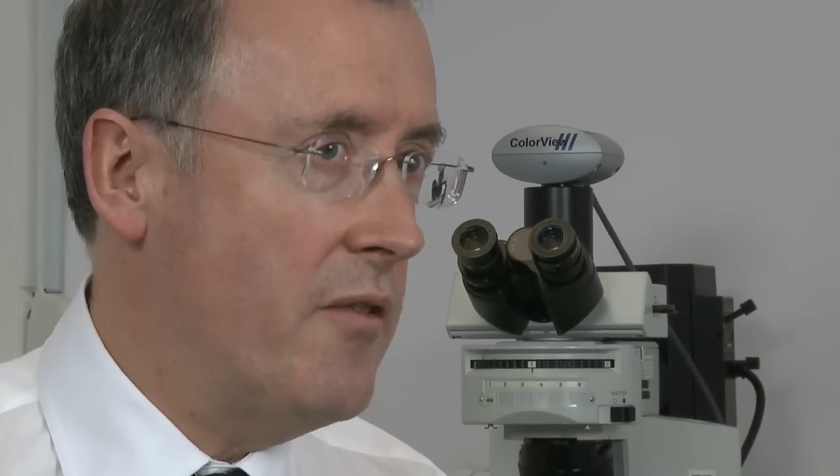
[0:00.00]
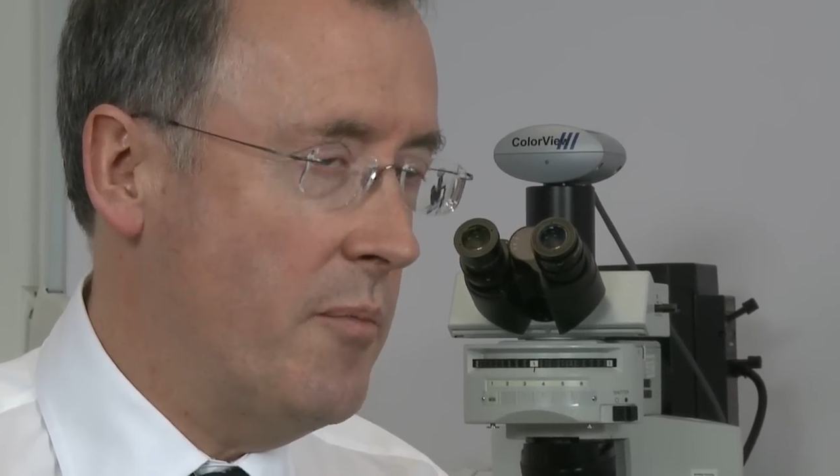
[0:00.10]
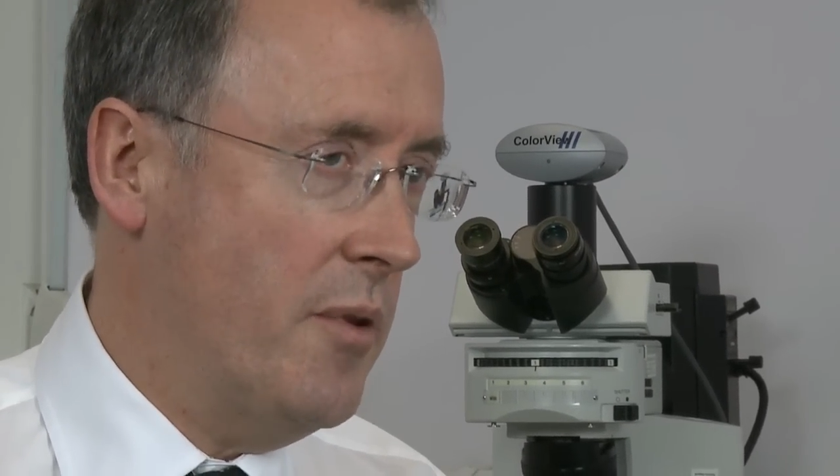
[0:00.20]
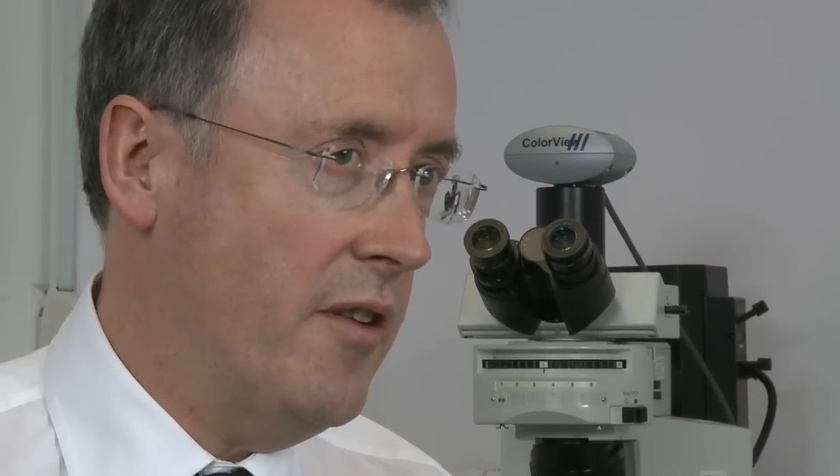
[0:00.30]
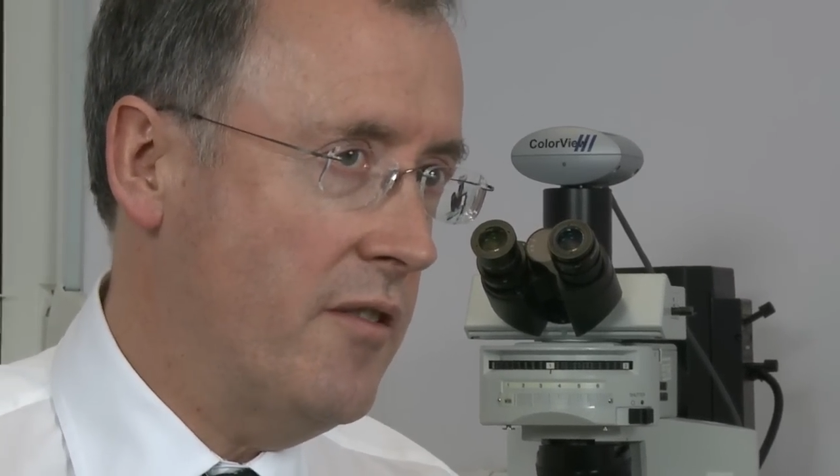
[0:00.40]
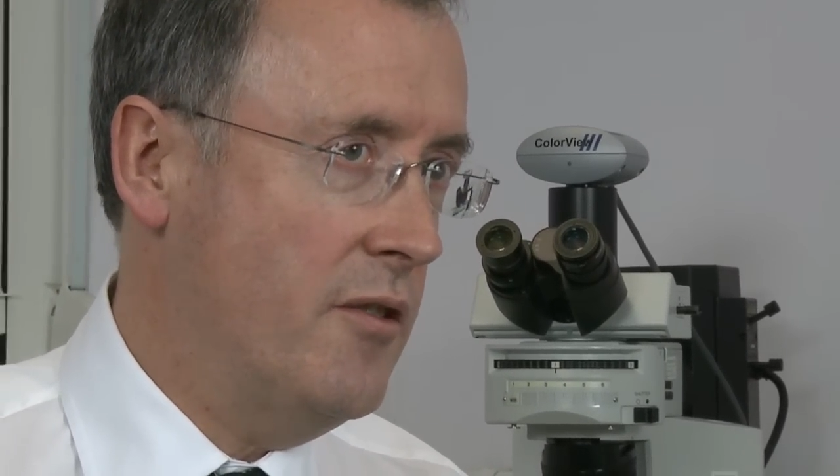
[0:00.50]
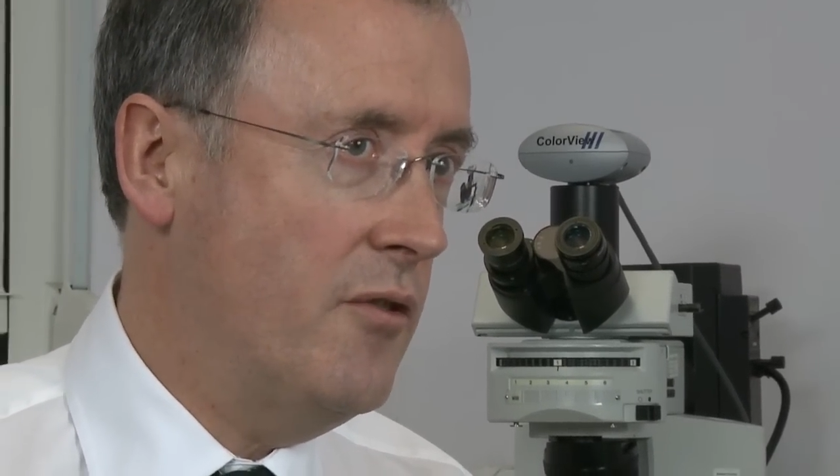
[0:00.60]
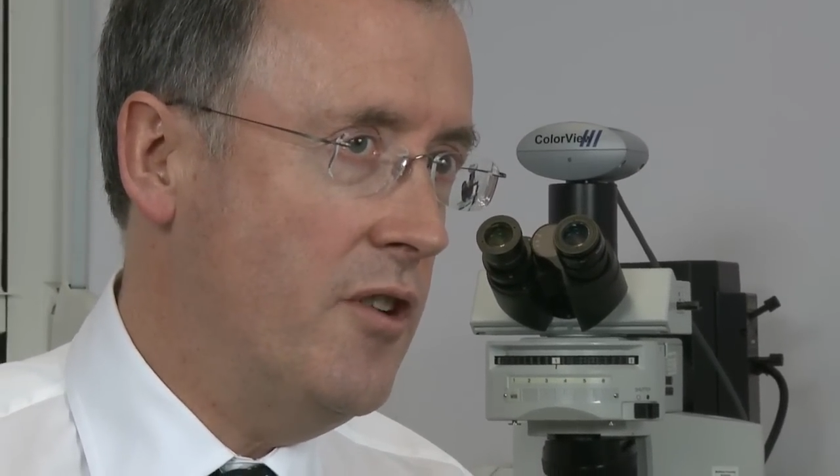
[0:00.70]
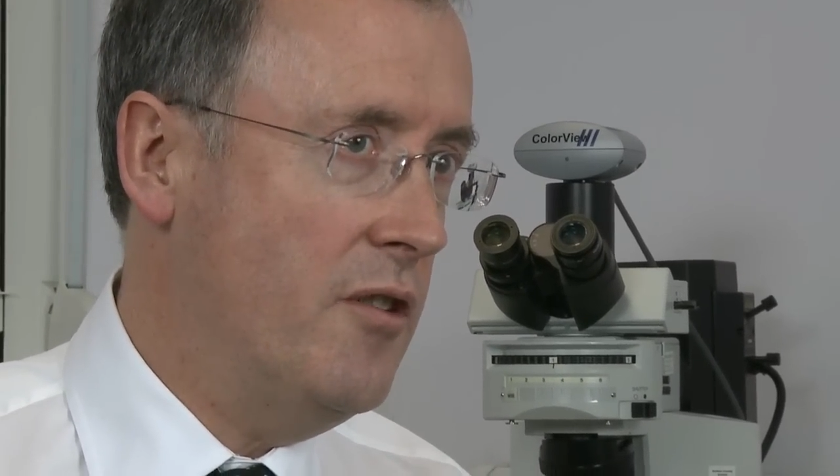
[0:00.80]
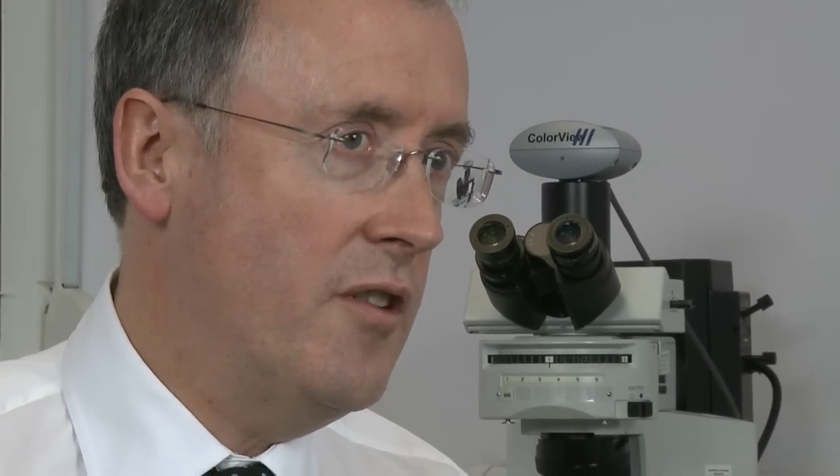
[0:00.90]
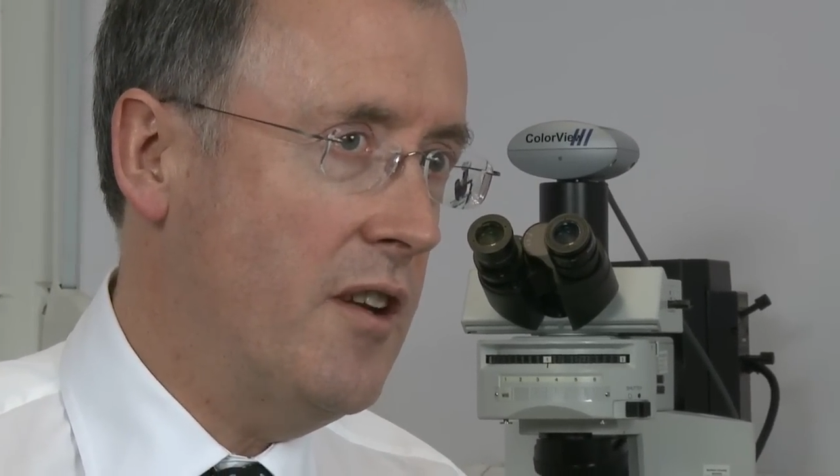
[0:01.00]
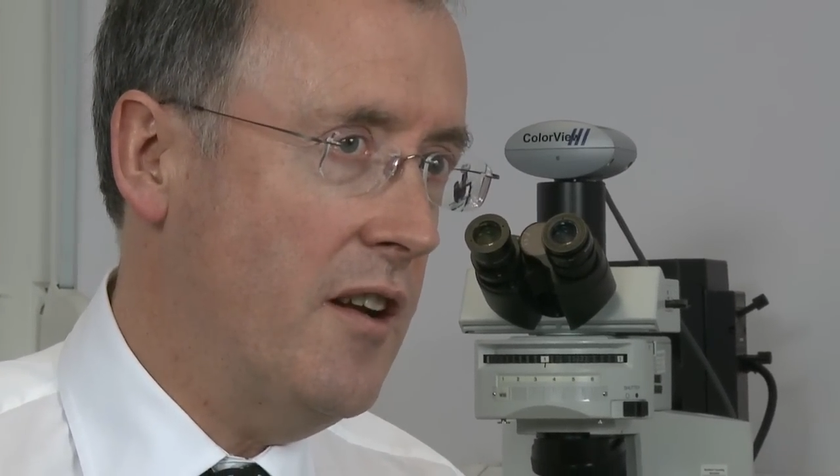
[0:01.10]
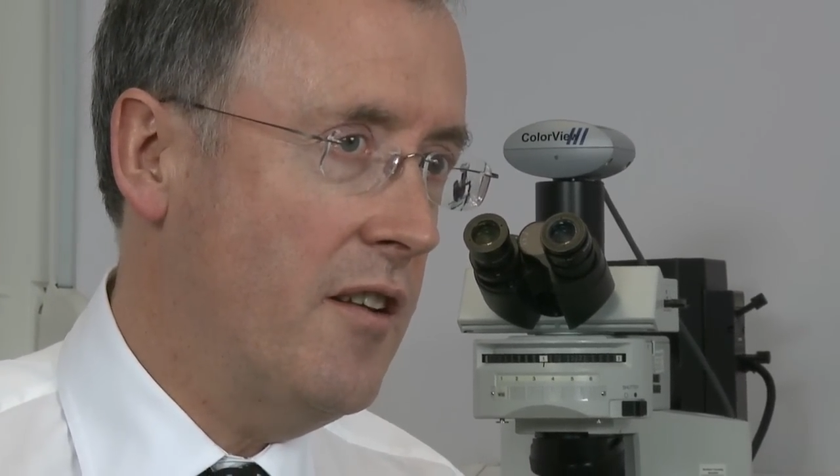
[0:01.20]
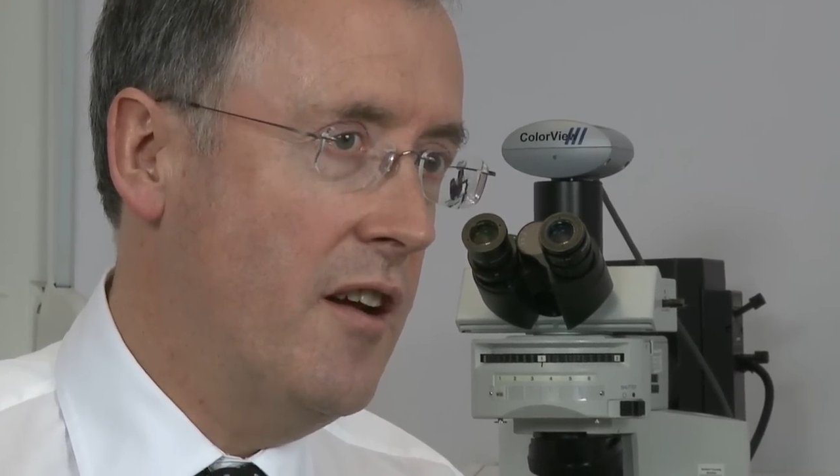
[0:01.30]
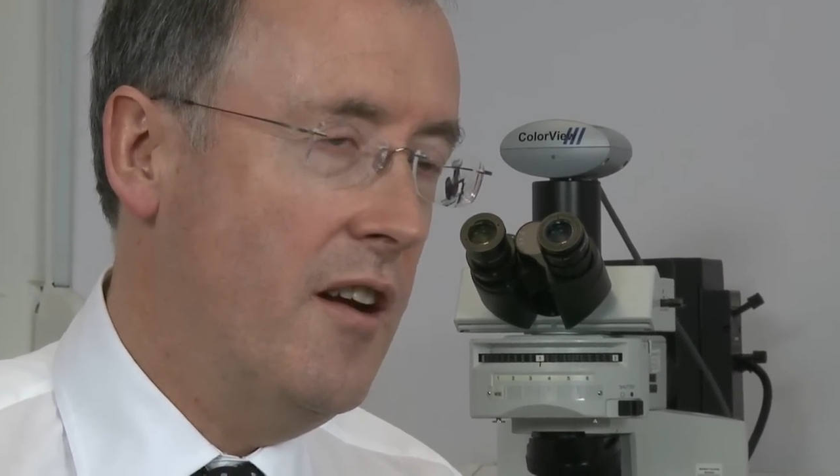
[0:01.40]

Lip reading: of the person who's using it,